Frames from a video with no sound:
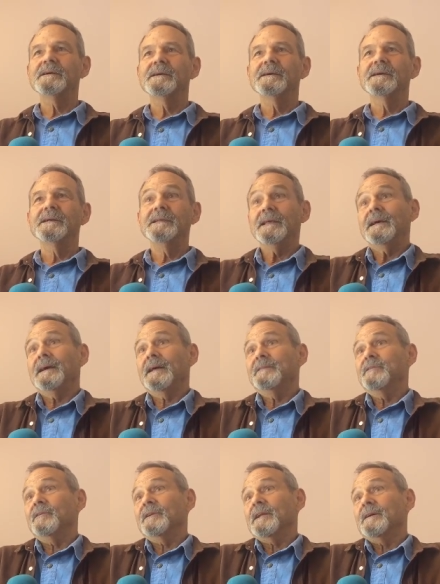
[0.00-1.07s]
Yeah, I
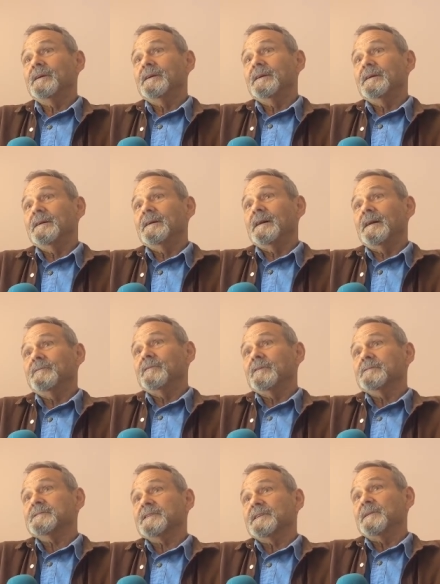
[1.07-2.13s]
thought I
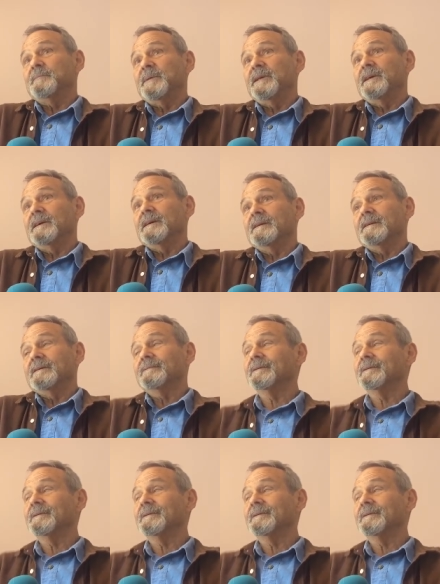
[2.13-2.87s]
was going to be a